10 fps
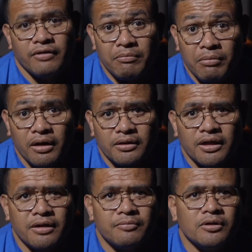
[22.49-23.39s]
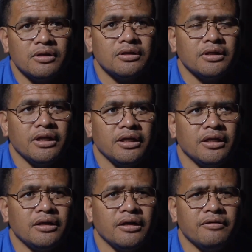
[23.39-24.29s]
I bought the camera
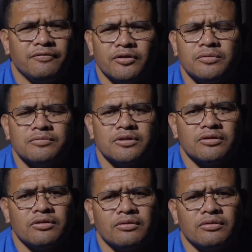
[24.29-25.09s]
and i filmed